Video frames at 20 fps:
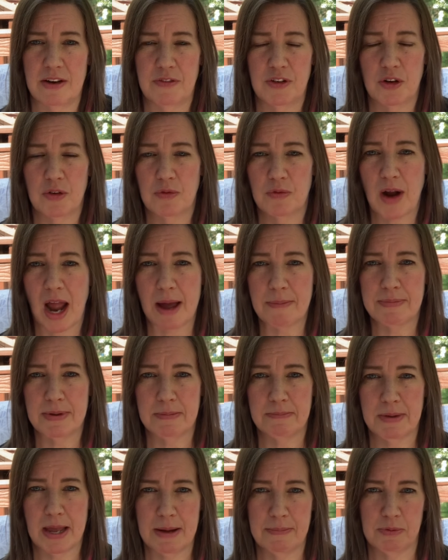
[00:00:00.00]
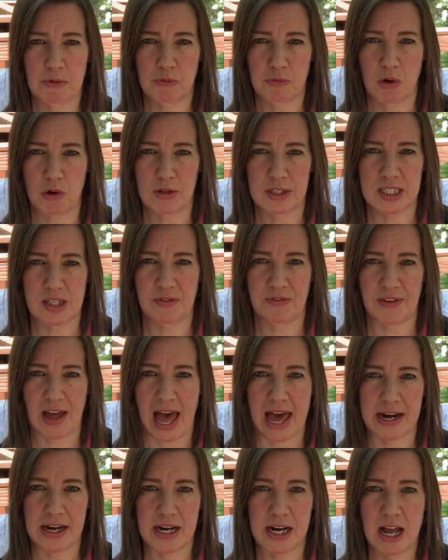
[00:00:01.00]
If your wrapping paper roll is
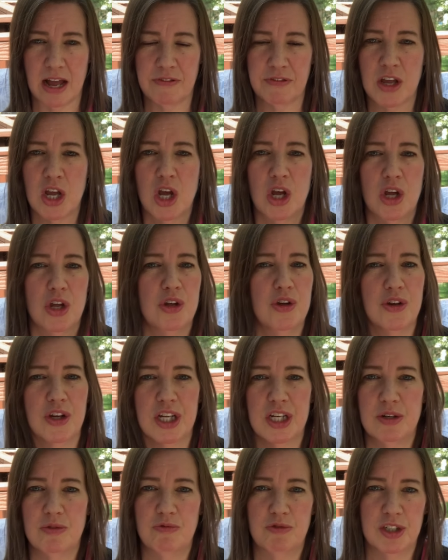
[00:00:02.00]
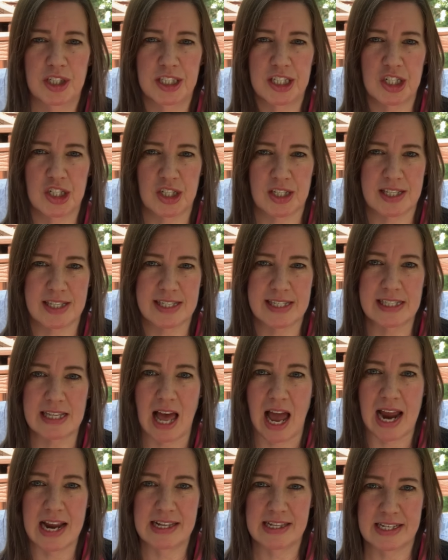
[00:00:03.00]
fat enough, you can really just
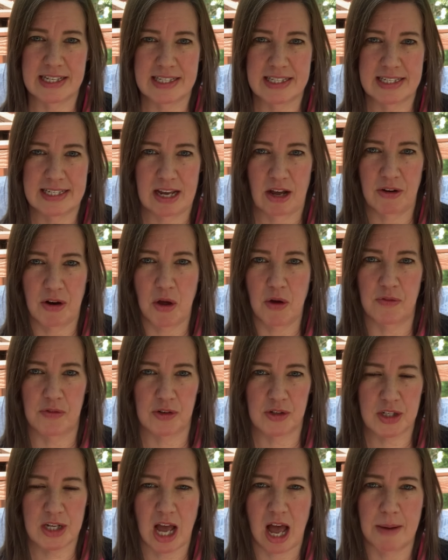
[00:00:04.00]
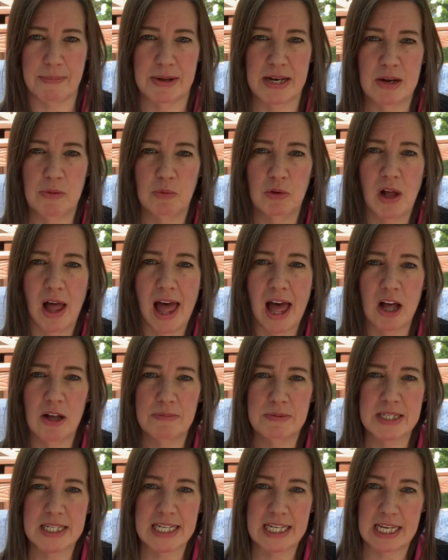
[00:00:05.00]
slide this down over top, and it will
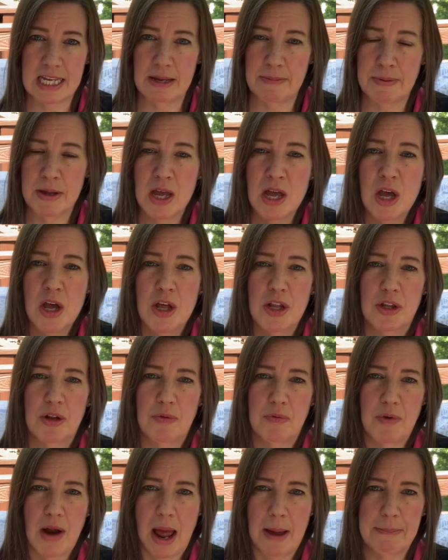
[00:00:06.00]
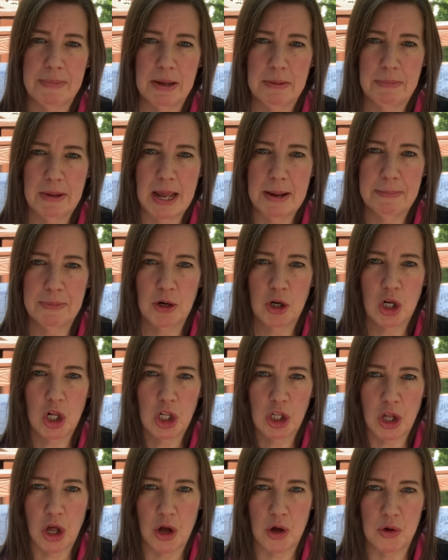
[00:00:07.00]
help to keep the wrapping paper
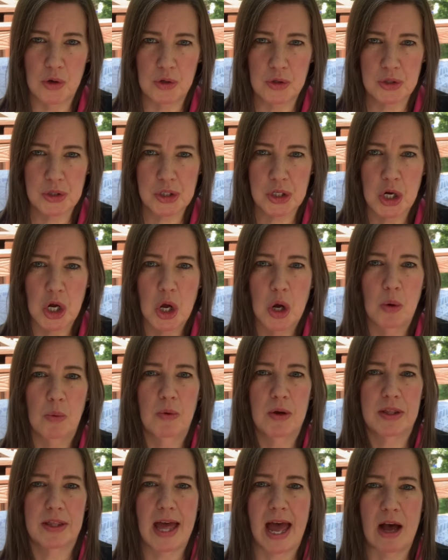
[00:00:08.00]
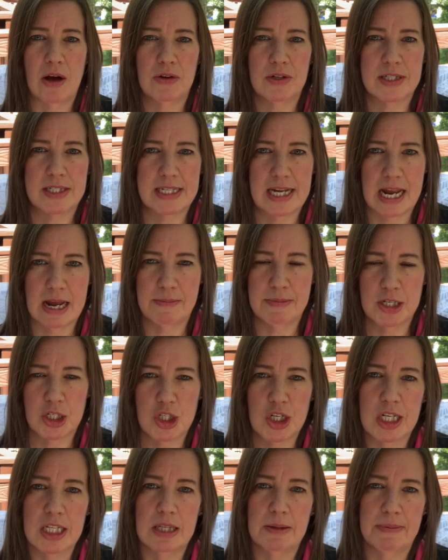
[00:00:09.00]
closed without
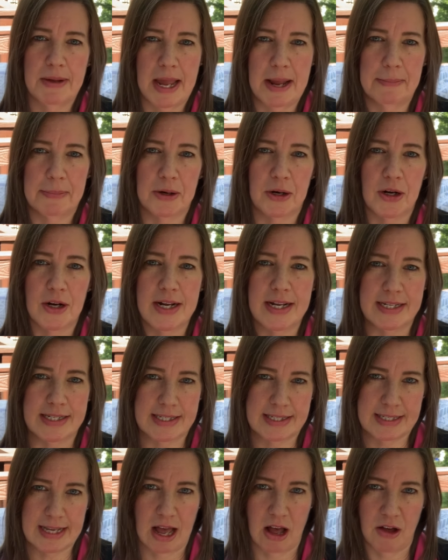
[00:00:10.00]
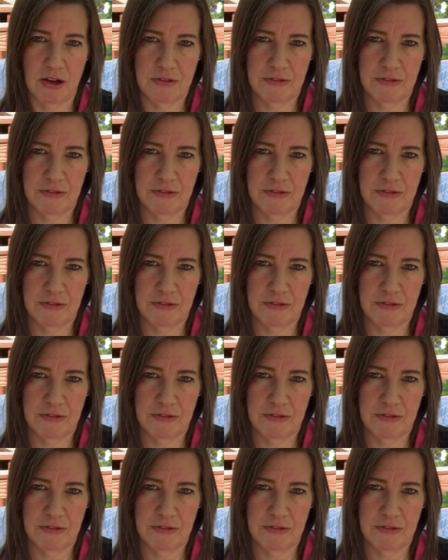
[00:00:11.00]
damaging the paper itself.